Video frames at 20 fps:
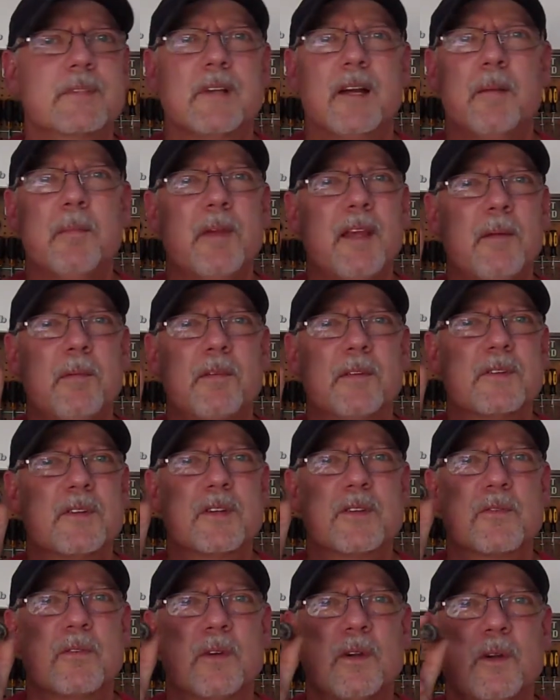Some people
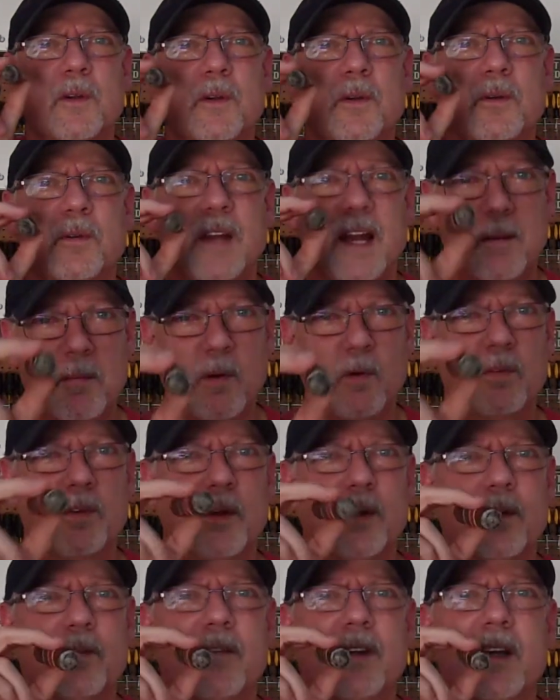are just rude. I'm
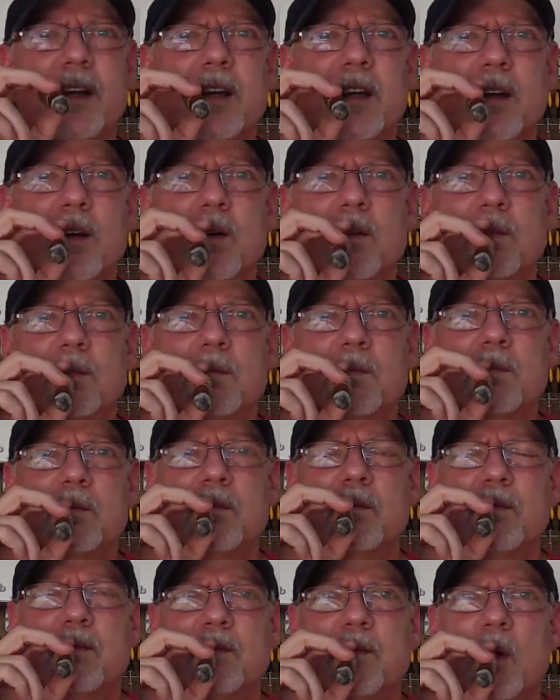going to do a video
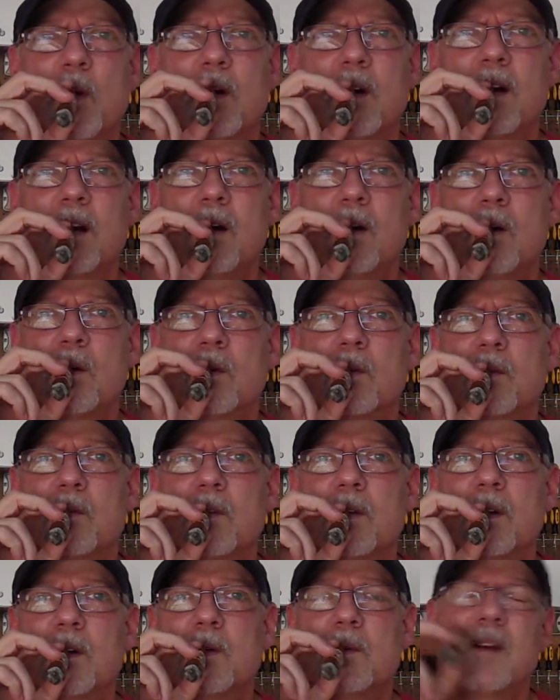before long.
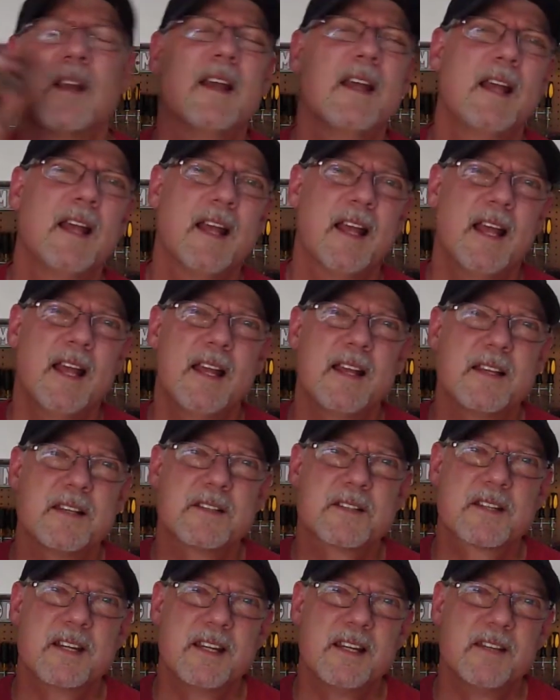Rude.
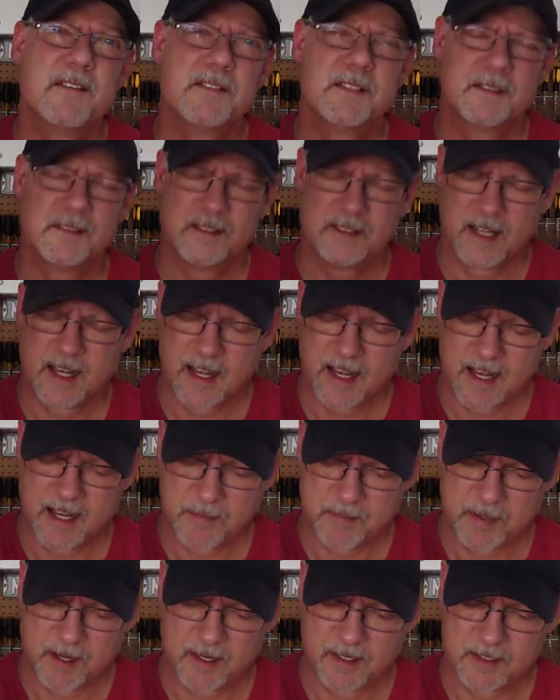Stephen,
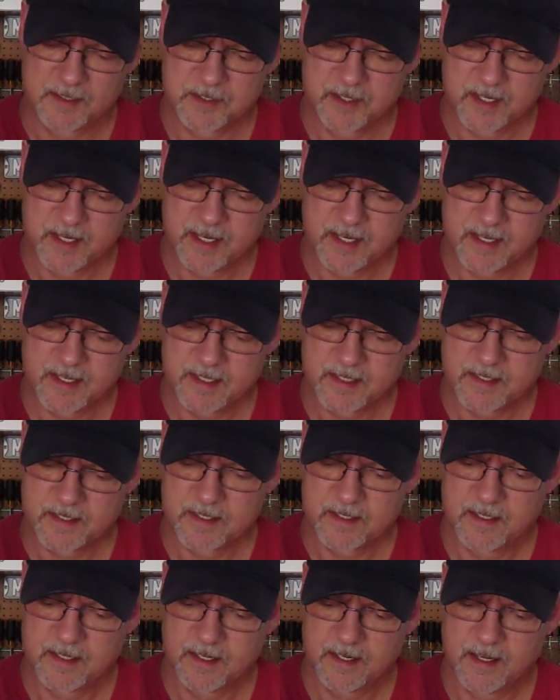I
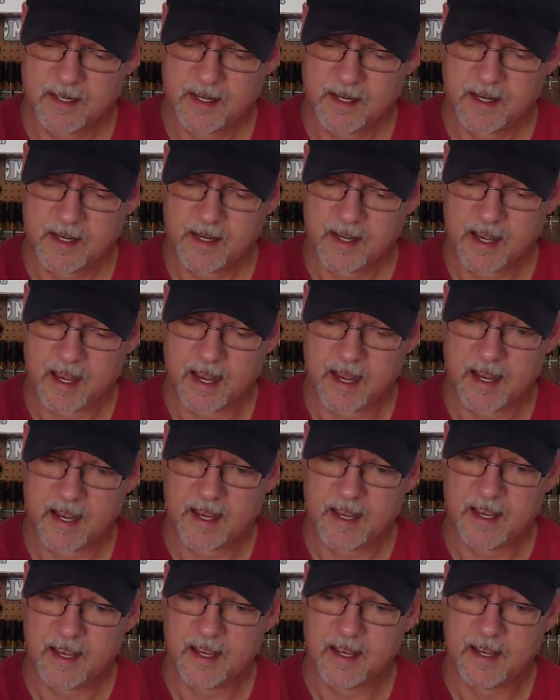apologize.
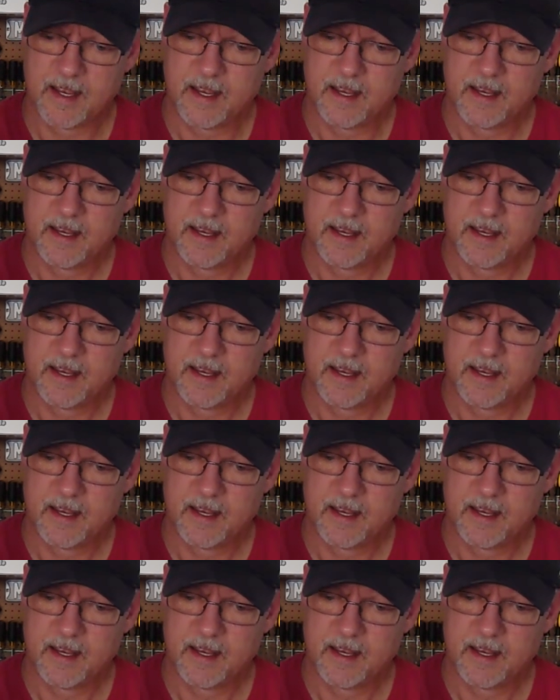I